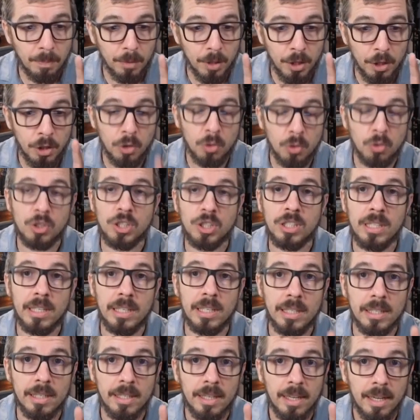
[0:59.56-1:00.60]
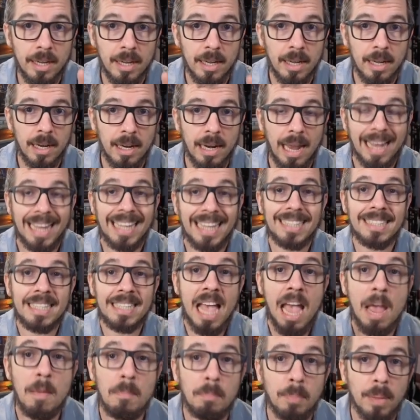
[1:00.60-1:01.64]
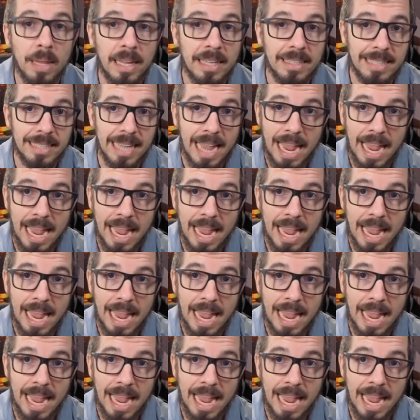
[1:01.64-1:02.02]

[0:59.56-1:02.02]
using like a template